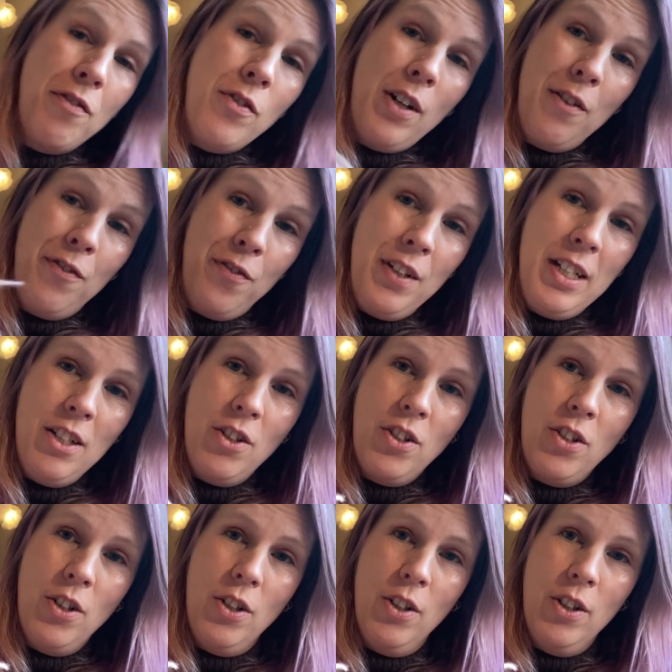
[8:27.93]
finished
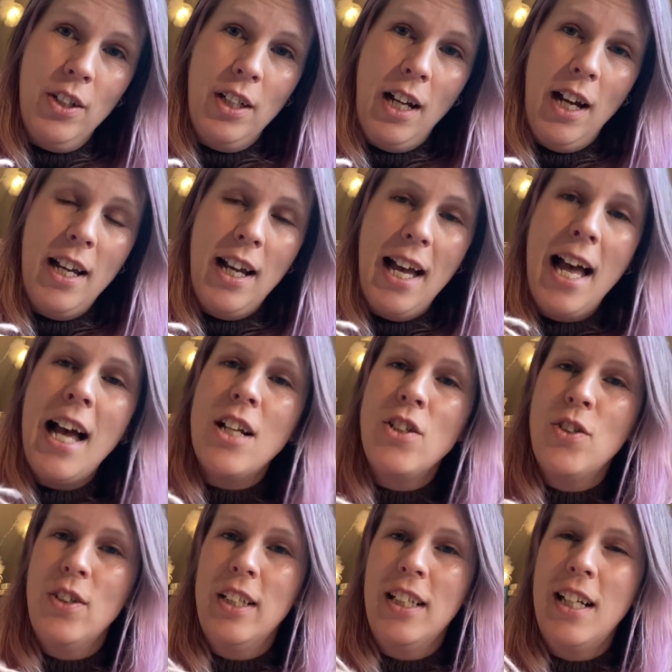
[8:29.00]
the hood, I
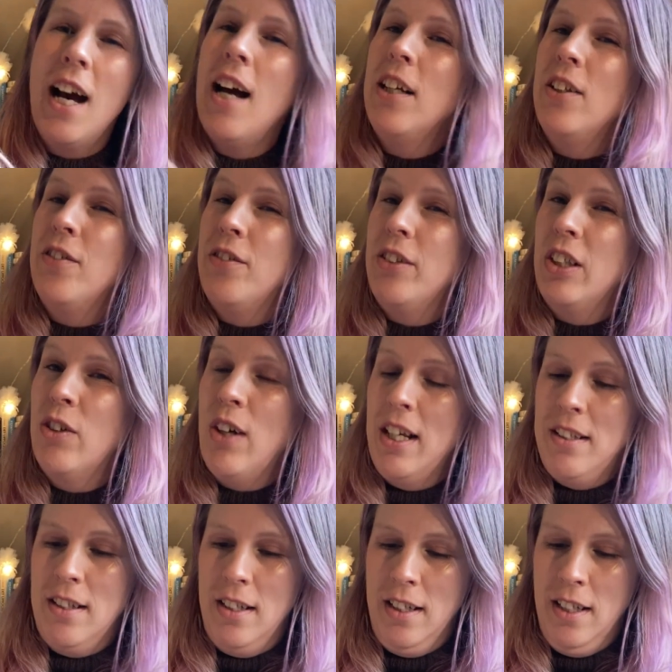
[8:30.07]
actually kind of
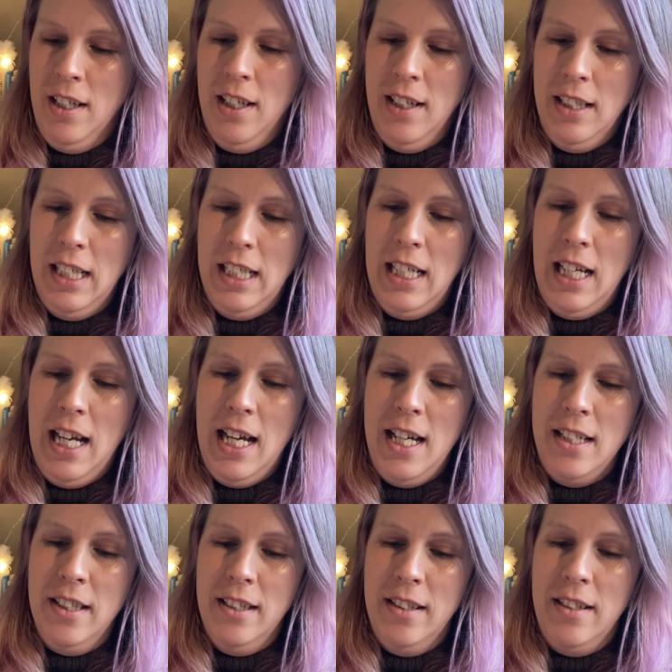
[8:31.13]
regretted that I
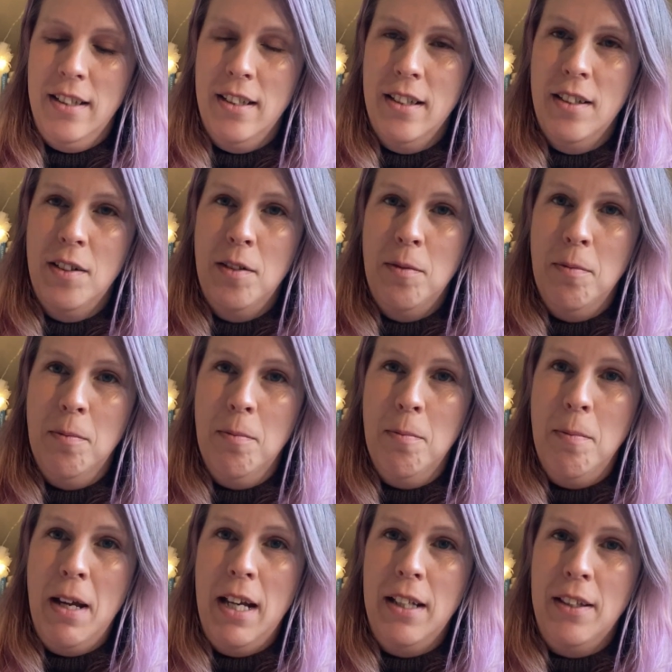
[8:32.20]
hadn't
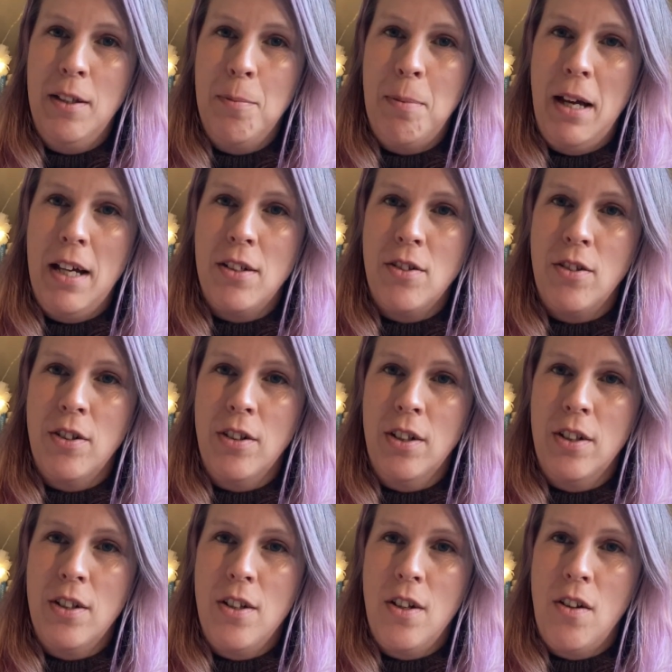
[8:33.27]
made the pattern
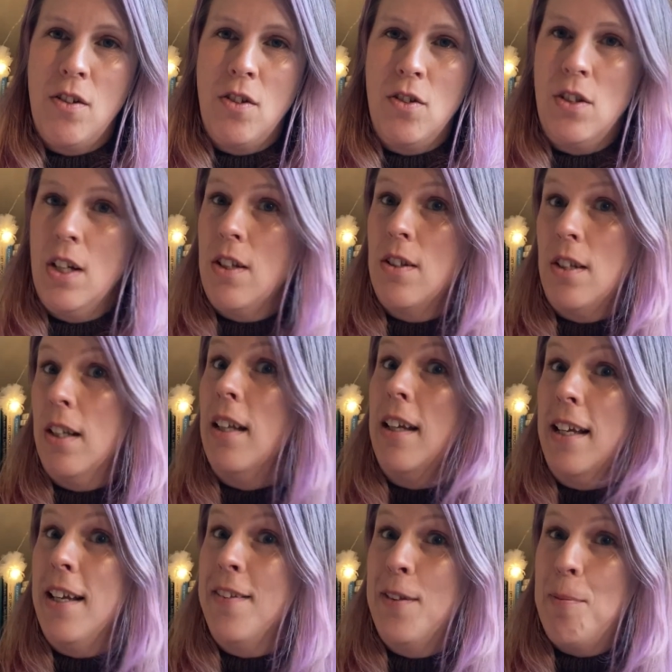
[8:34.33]
suggested
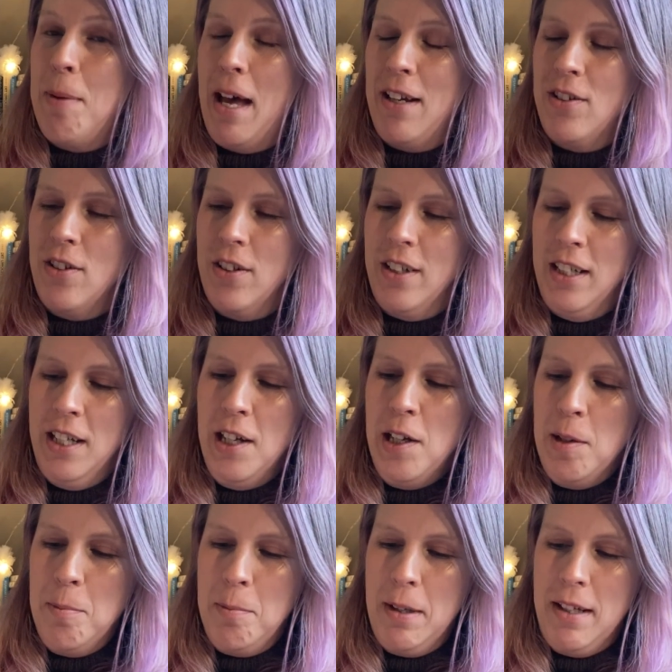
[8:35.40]
in the pattern,
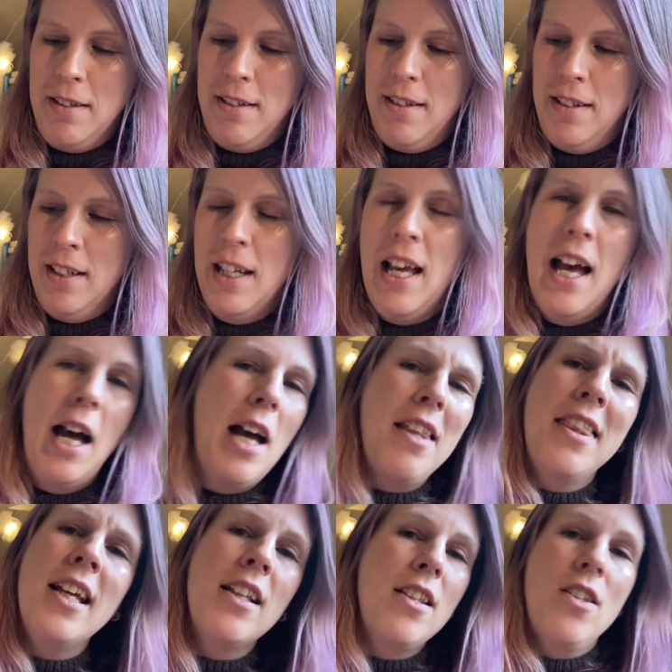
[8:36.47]
but I
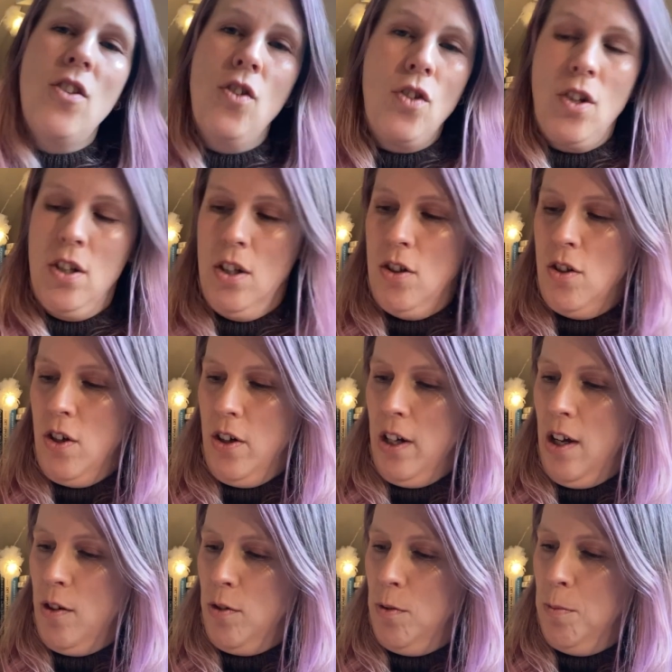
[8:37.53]
think this is going to turn
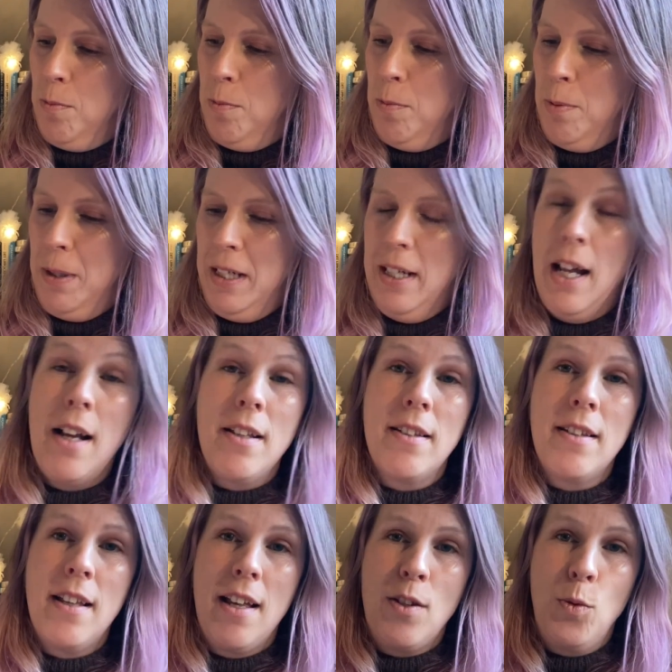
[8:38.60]
out pretty nice
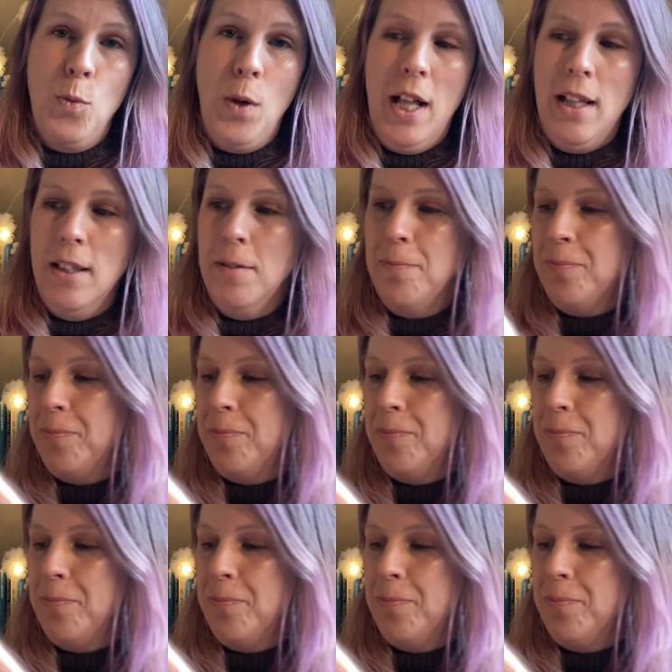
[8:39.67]
as well.